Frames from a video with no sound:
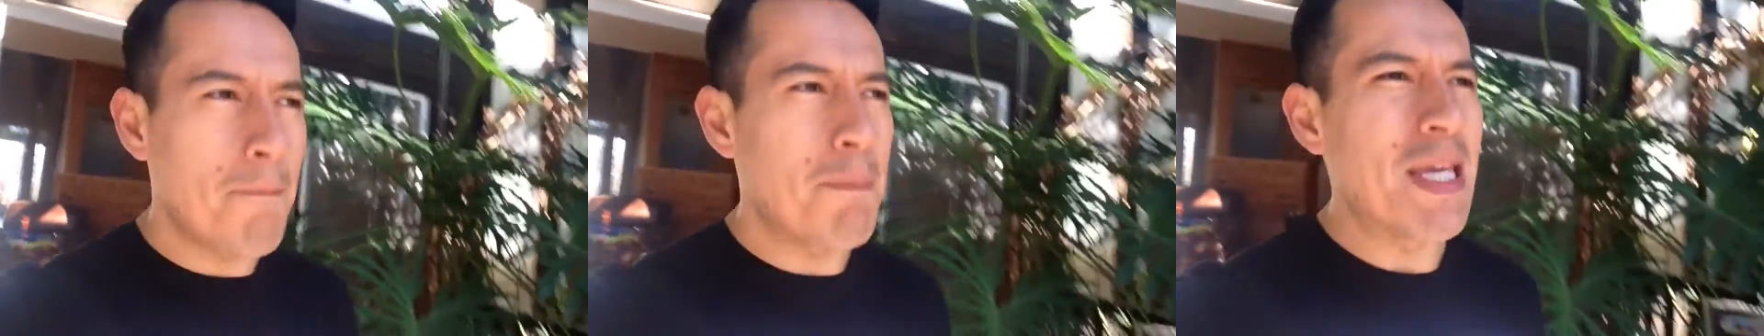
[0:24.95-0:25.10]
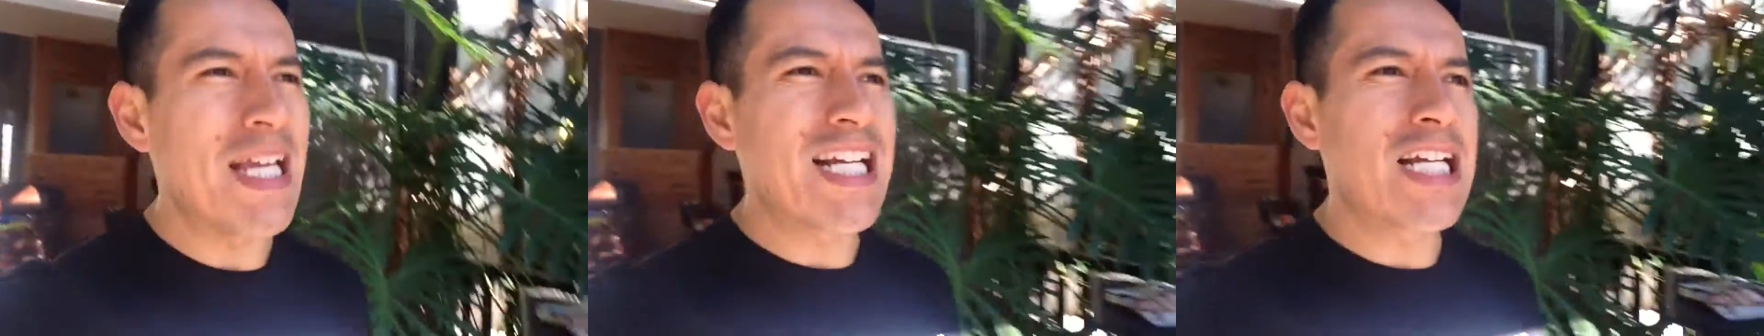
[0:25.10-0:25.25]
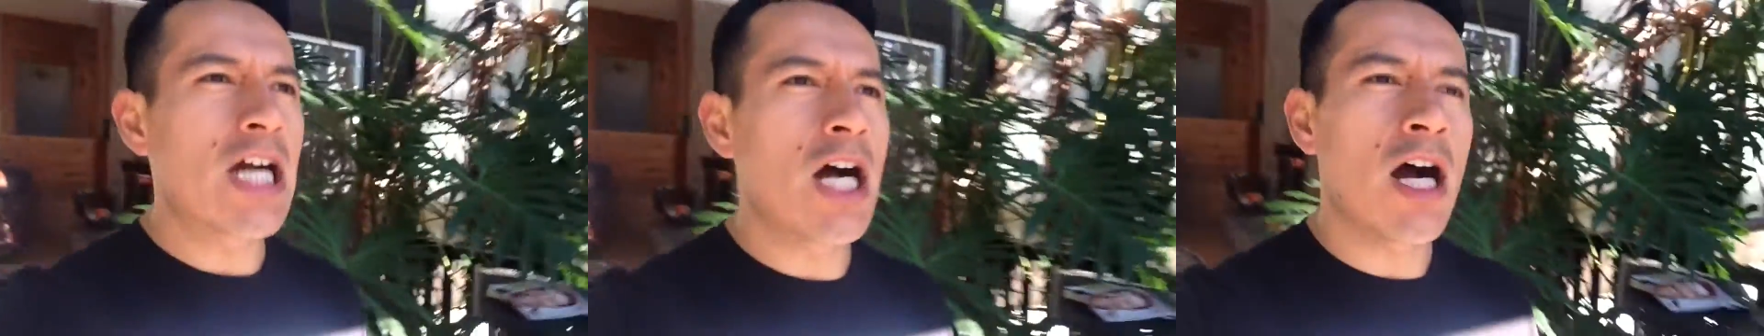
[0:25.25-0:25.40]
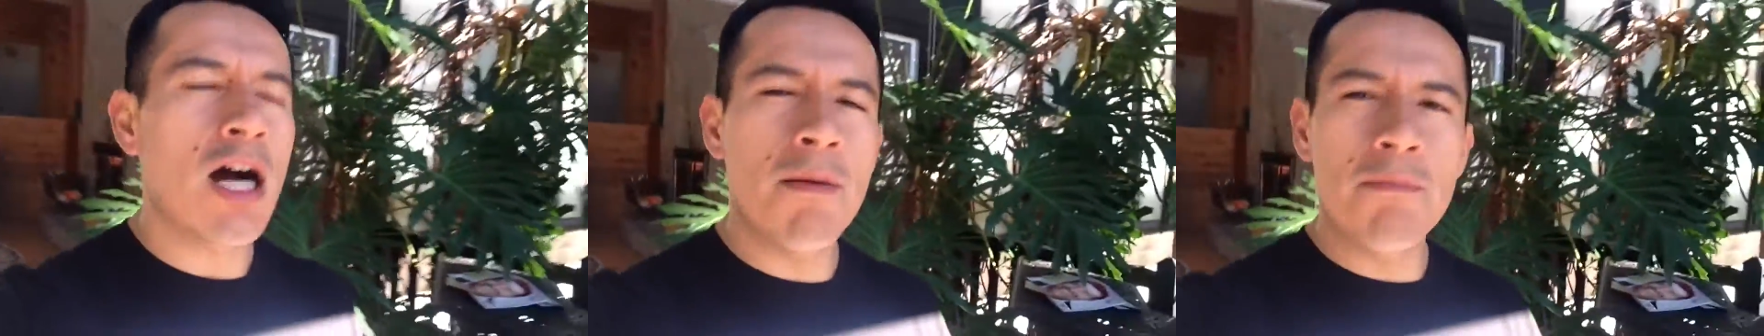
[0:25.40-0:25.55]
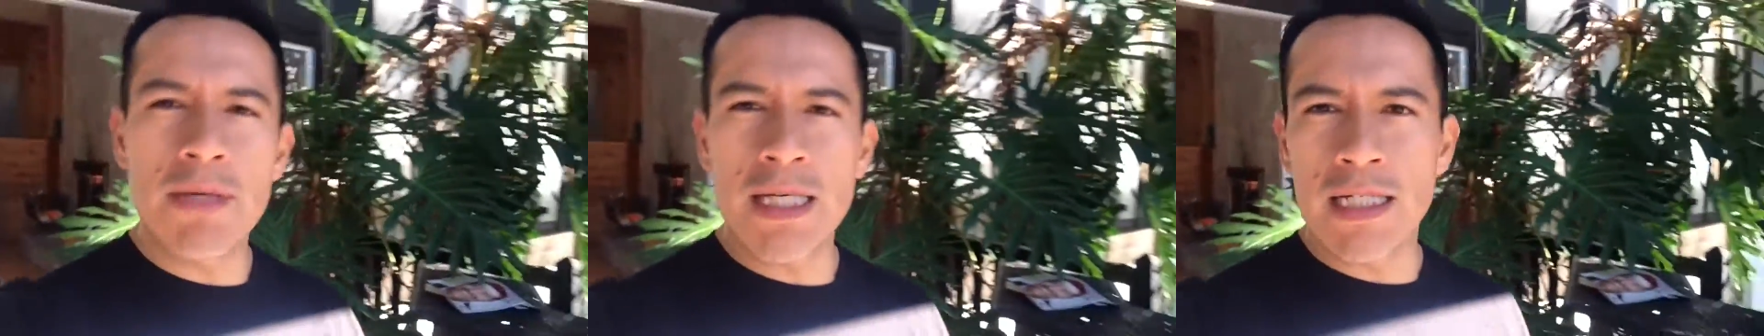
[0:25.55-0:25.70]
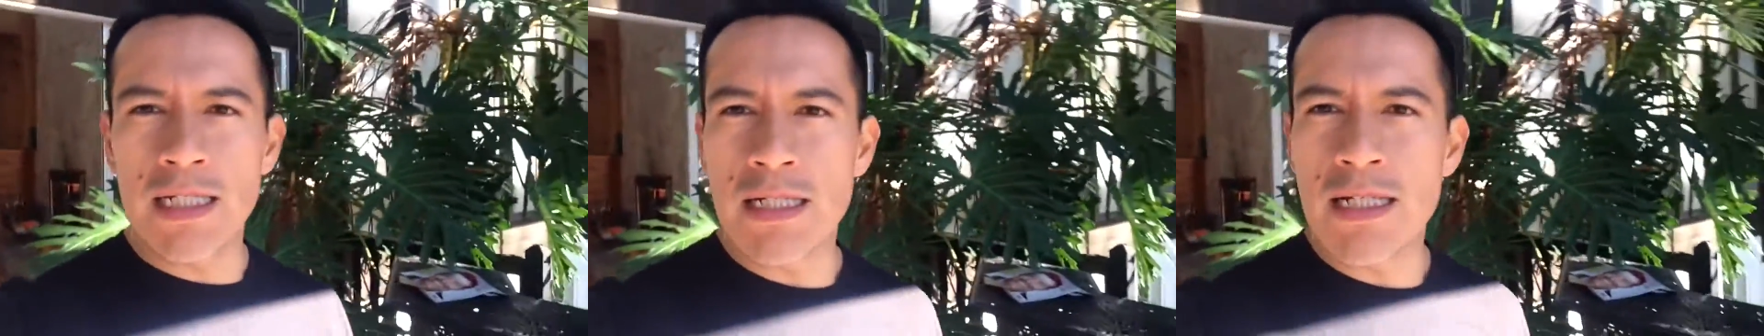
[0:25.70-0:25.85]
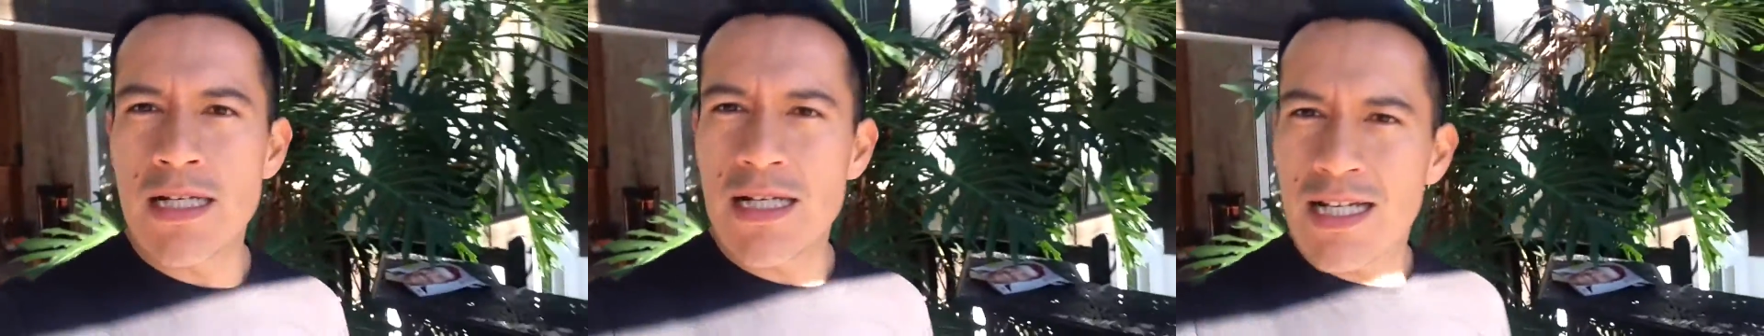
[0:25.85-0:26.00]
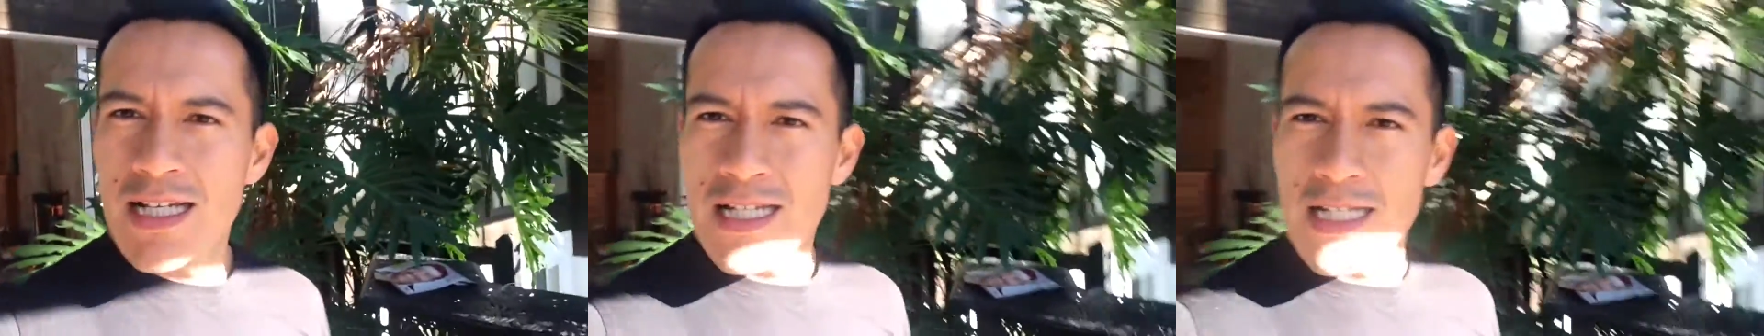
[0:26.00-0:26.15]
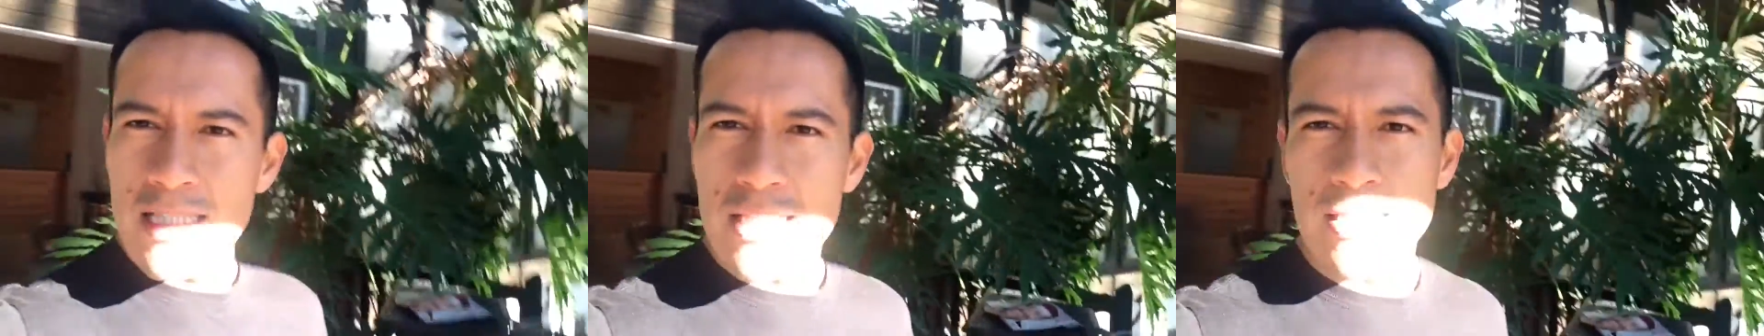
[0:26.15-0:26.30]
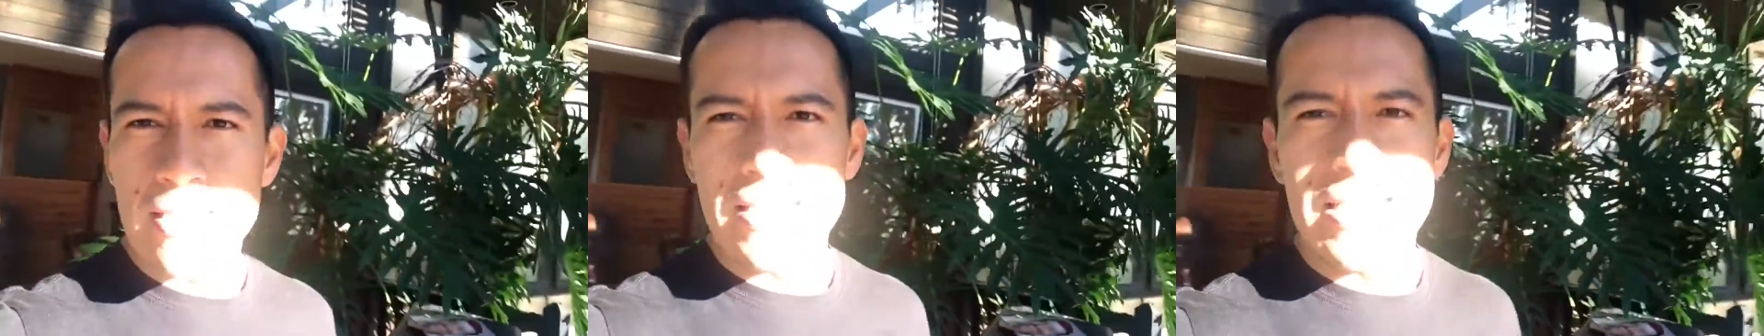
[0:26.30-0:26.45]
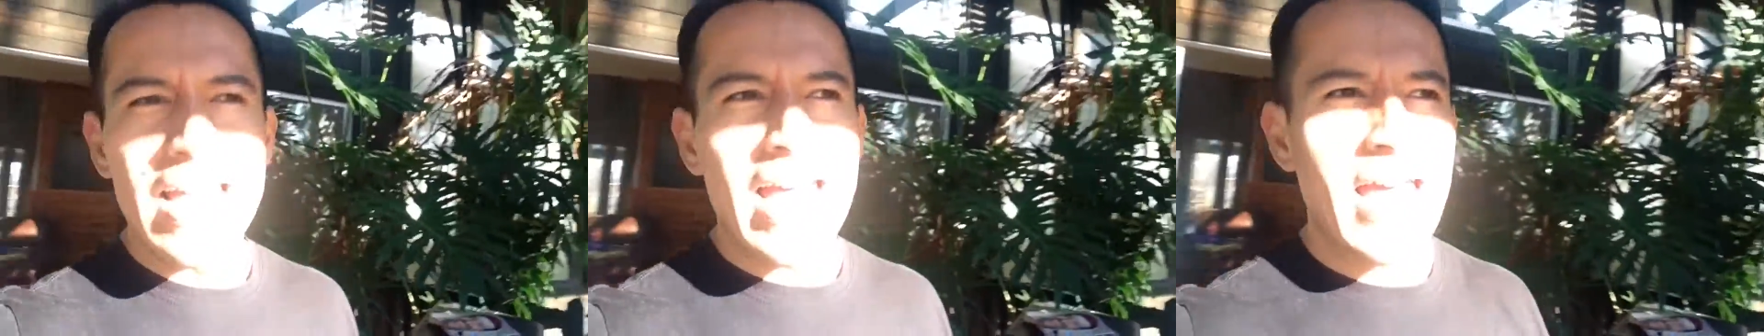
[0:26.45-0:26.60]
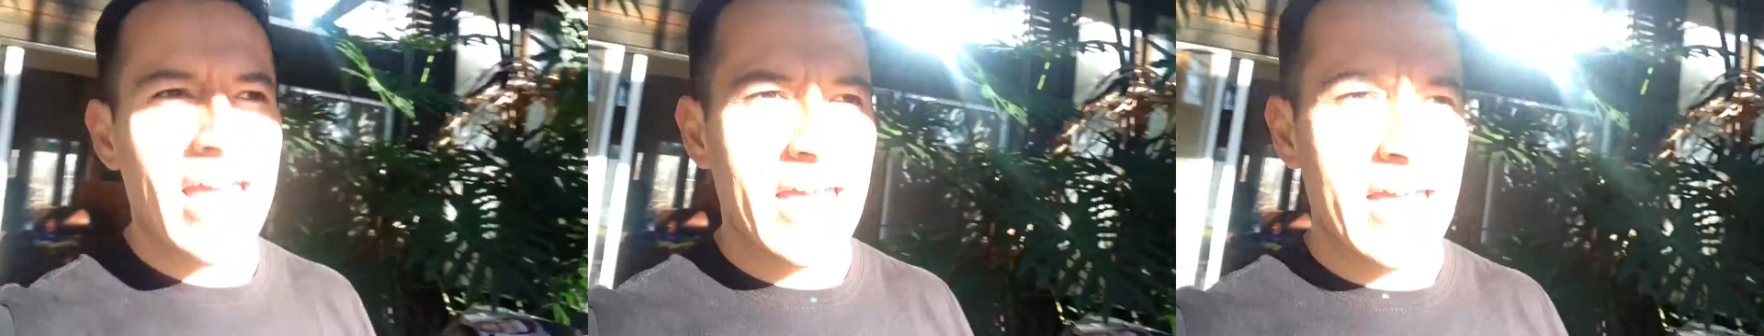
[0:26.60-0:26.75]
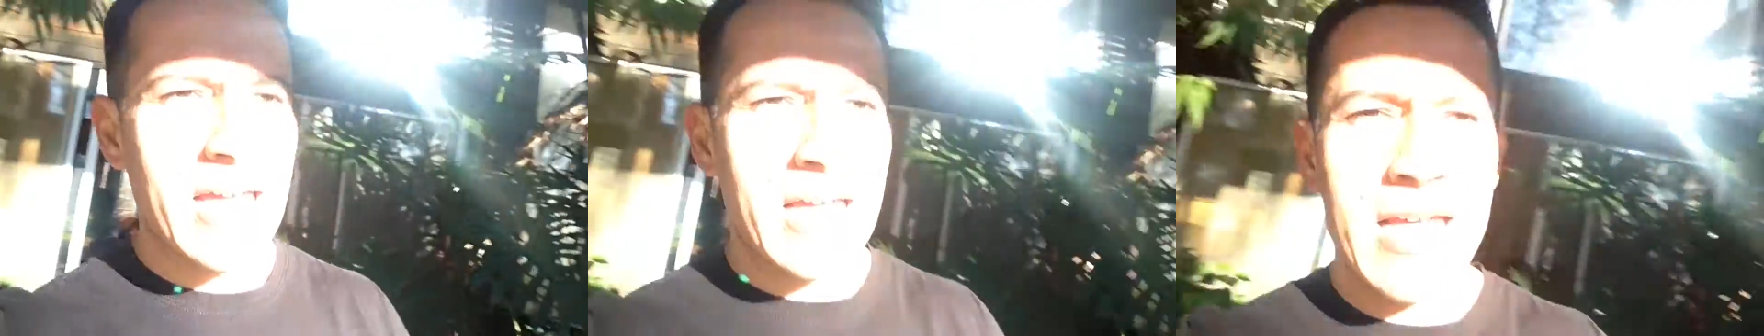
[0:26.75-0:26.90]
becoming
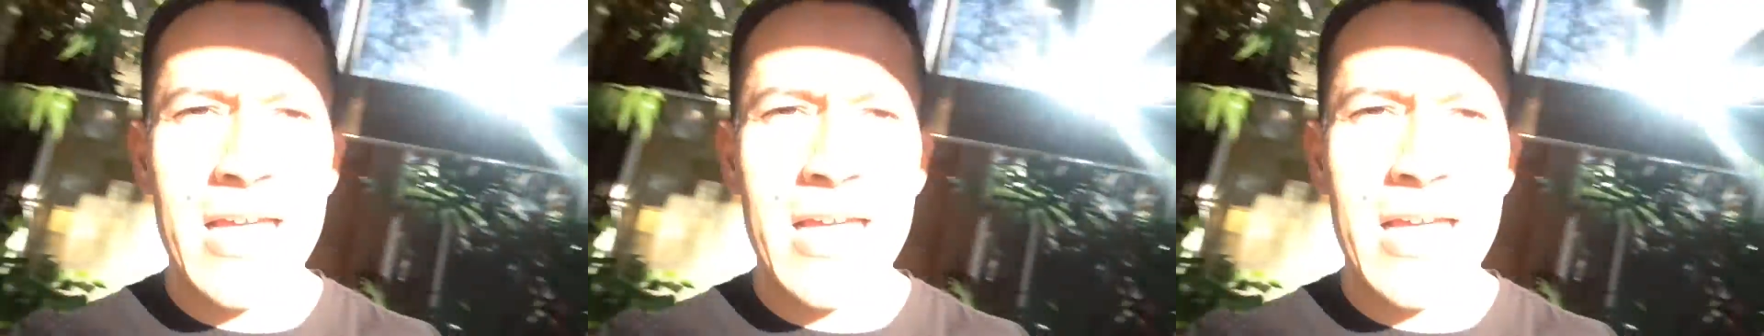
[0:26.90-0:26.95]
today.